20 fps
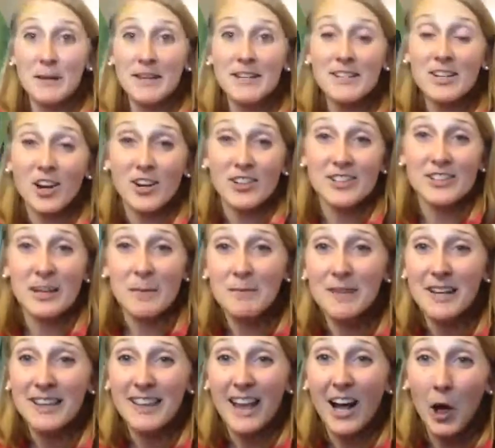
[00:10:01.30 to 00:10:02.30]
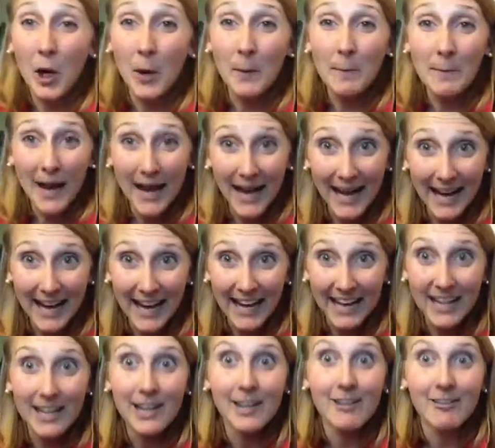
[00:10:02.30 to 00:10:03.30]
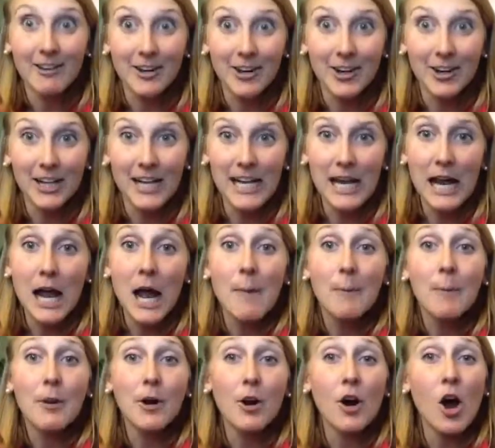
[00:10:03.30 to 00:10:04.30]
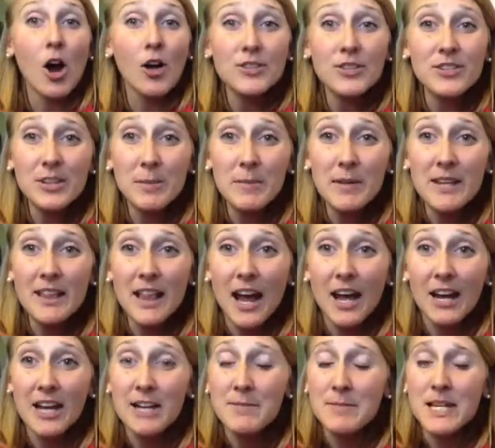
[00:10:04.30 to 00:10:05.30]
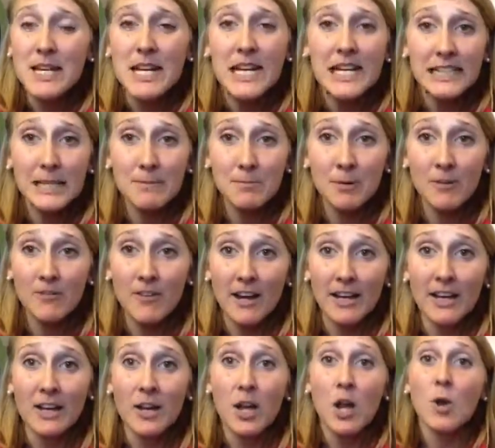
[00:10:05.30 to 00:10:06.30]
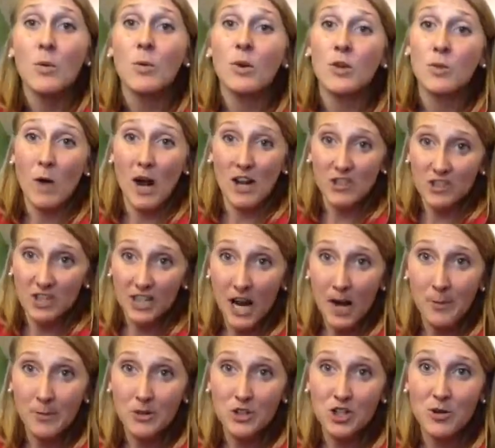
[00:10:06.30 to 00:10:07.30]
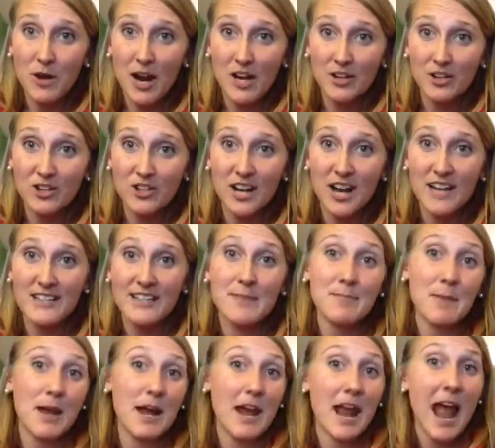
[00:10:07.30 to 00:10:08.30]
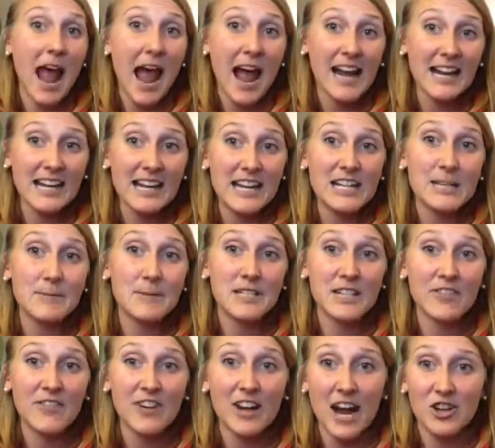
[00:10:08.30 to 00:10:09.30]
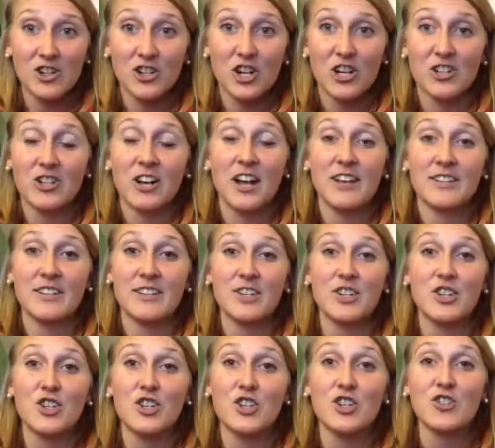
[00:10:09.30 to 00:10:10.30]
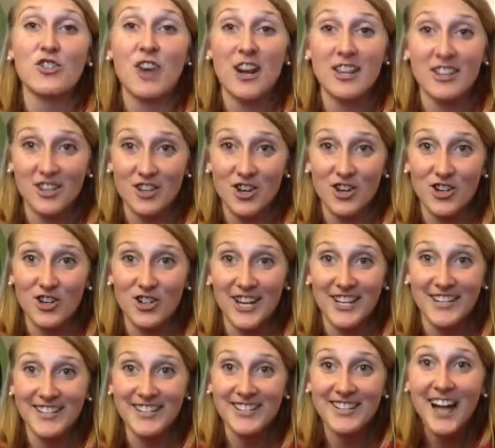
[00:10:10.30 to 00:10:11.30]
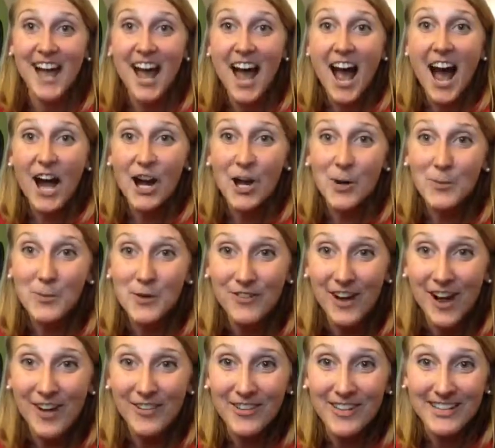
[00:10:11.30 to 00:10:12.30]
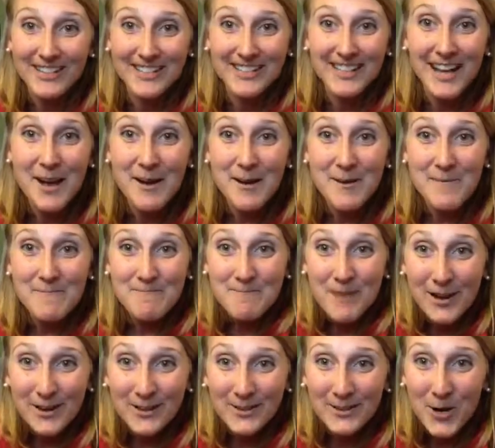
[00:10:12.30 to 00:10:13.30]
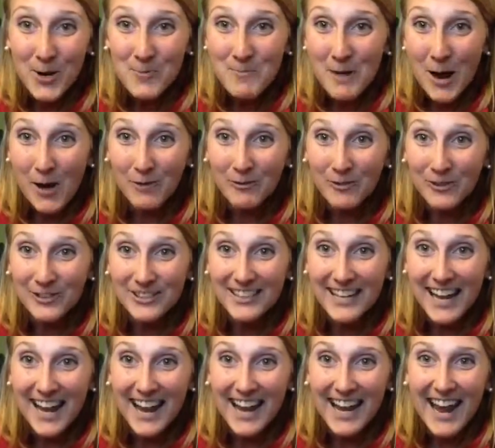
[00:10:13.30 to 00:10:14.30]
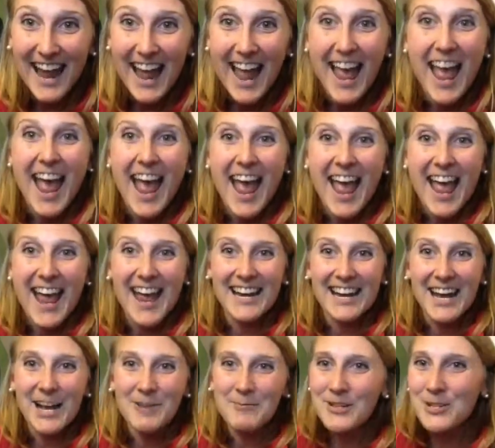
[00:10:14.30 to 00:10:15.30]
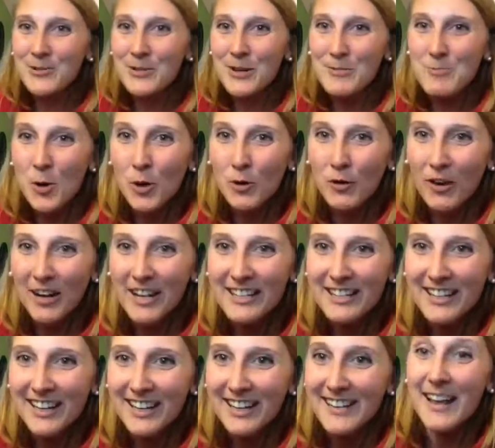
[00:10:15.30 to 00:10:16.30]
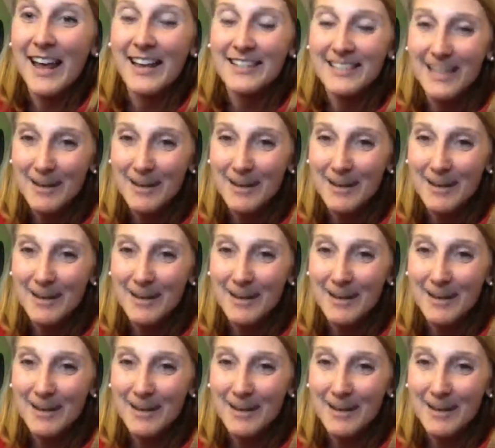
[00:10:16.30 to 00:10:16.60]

splints are something that are a pain, literally, but are also something that can be easily prevented with watching how much you exercise and by adding in specific exercises to strengthen your shins. I hope you found this Periscope helpful today, and I'll be doing more running tips